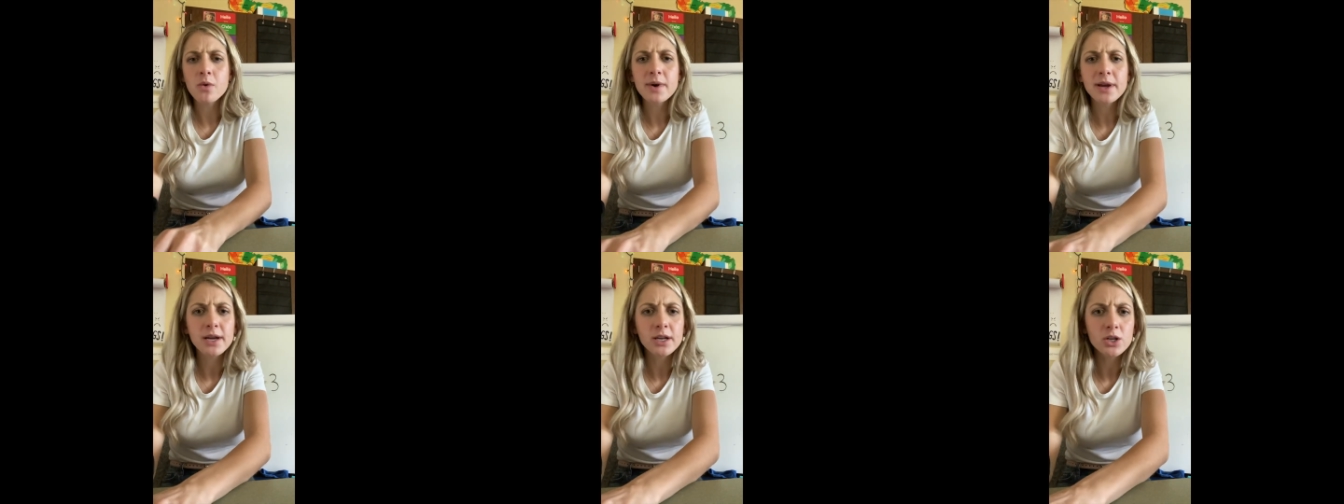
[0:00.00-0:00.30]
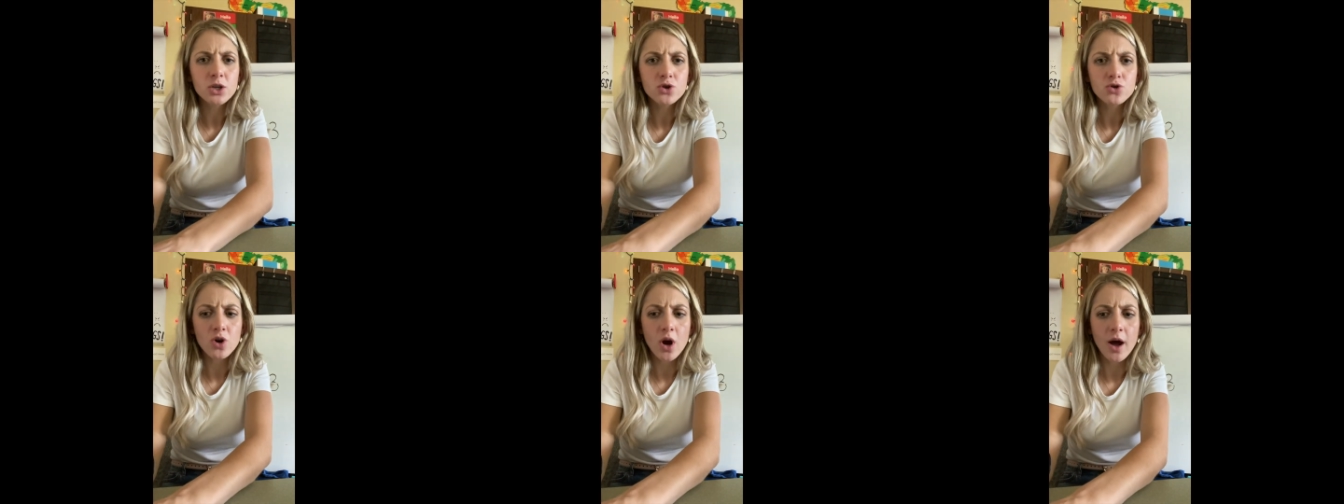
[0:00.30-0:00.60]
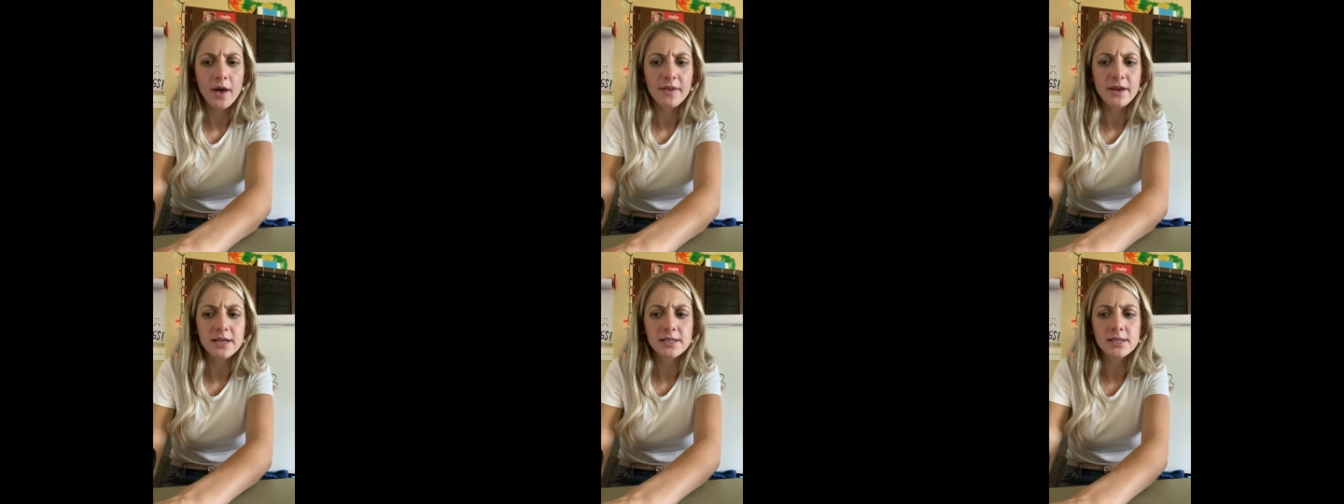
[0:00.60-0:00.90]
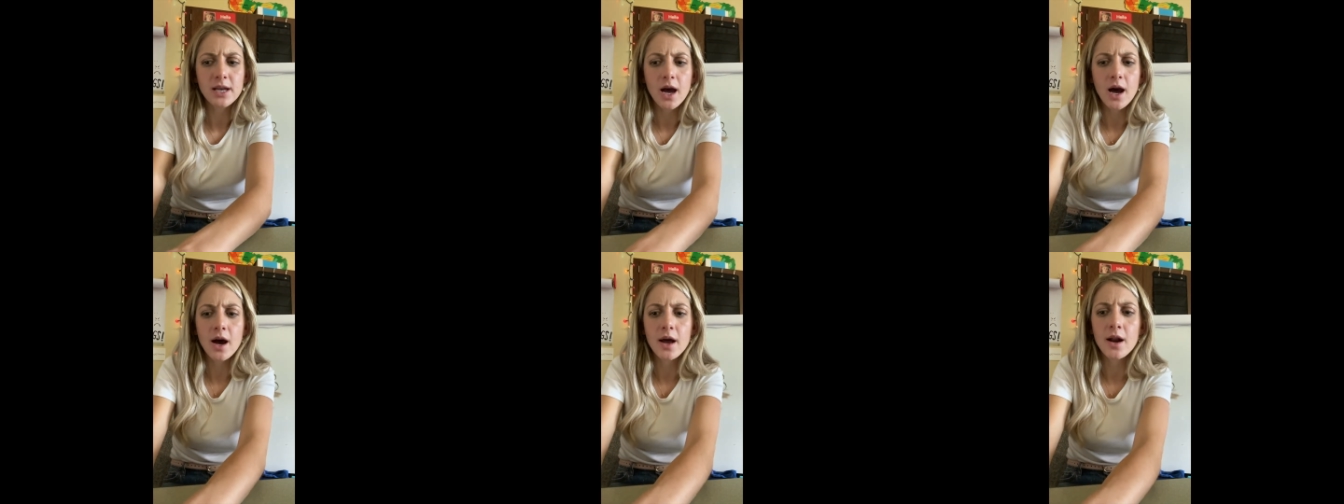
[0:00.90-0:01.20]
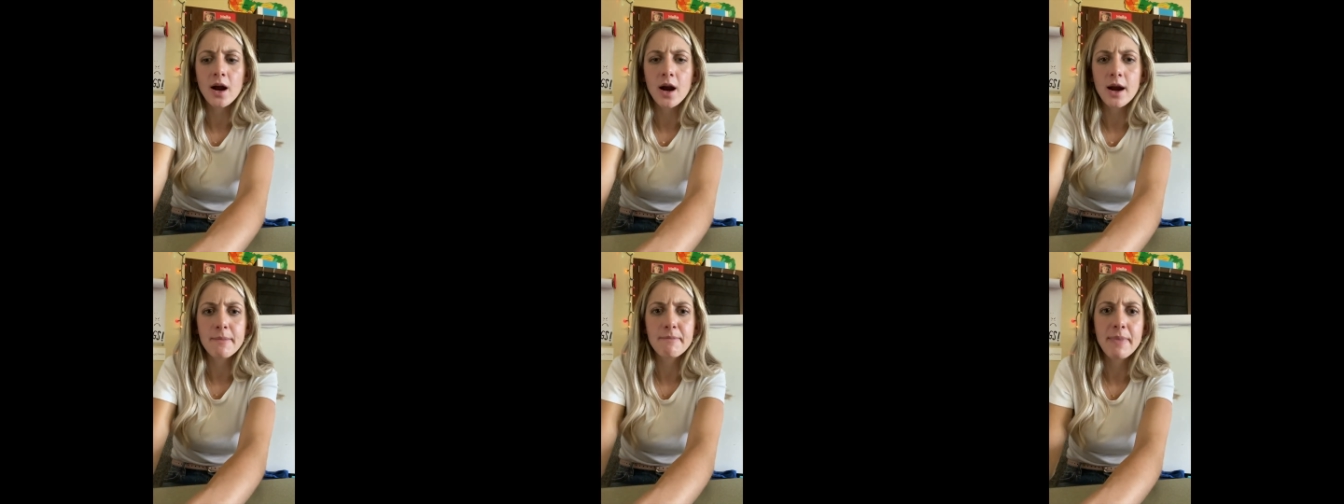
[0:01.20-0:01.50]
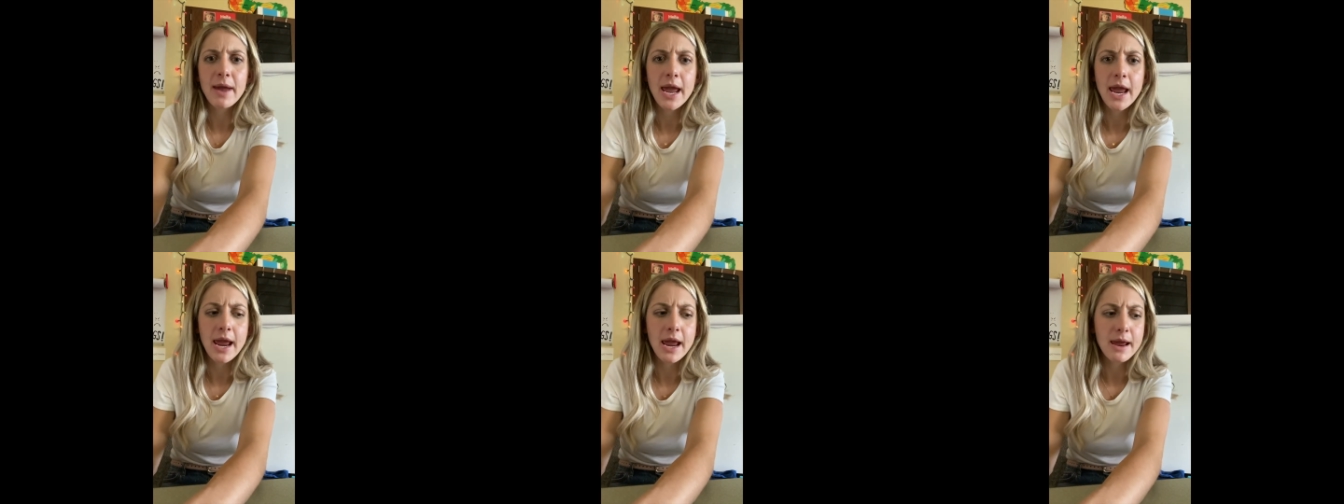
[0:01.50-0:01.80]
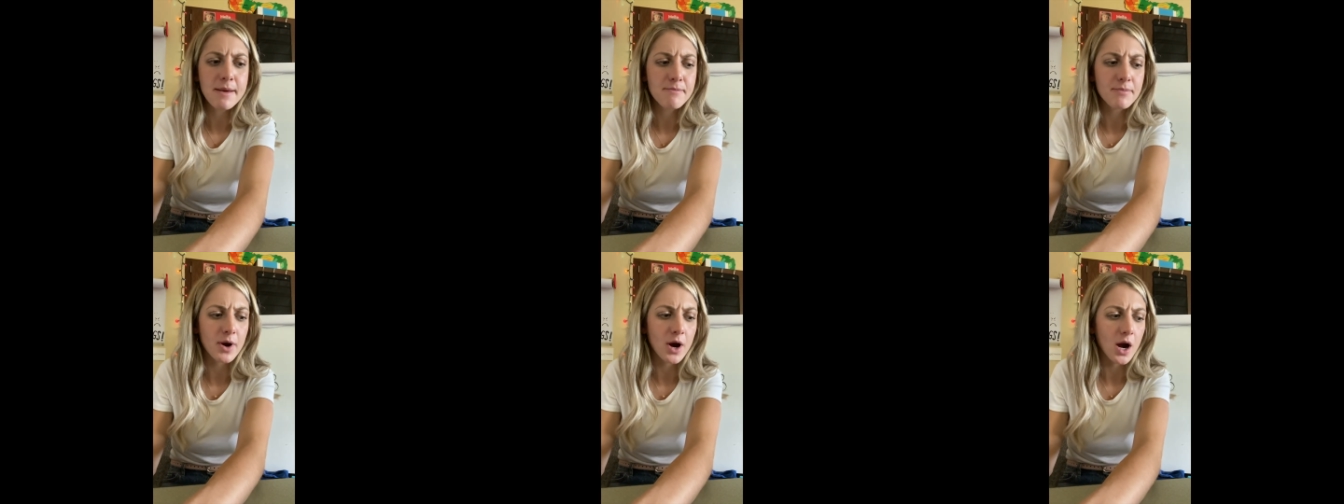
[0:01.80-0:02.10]
we going to draw this on our
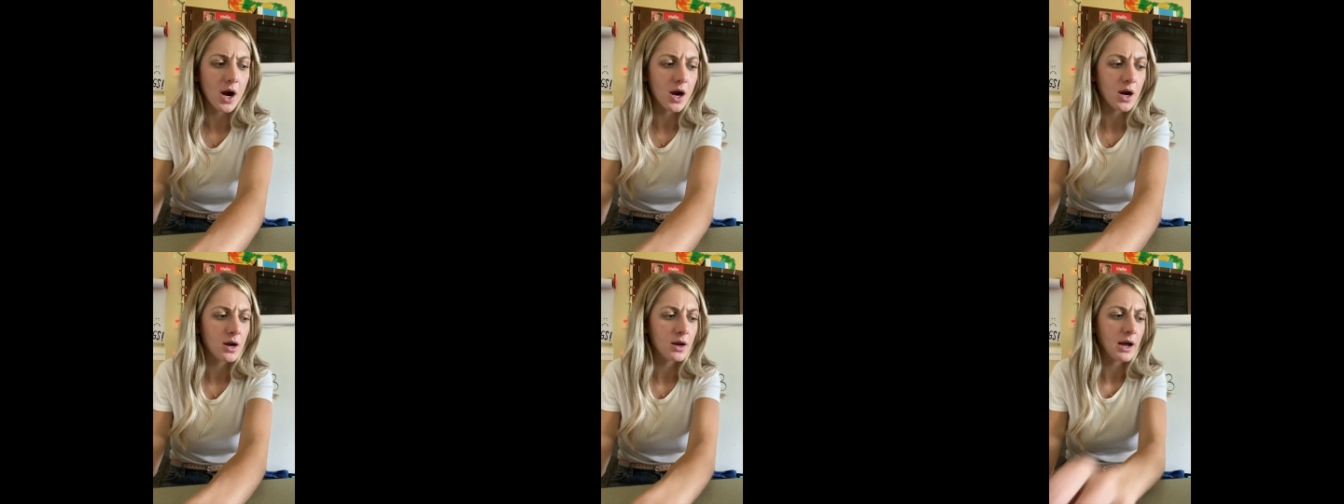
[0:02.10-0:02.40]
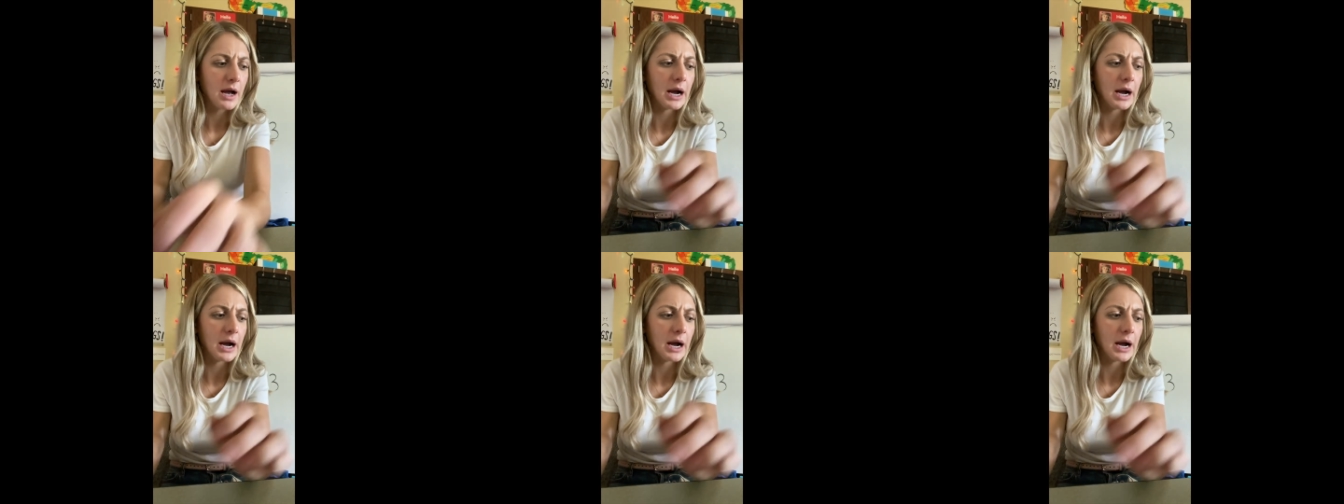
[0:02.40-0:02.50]
paper?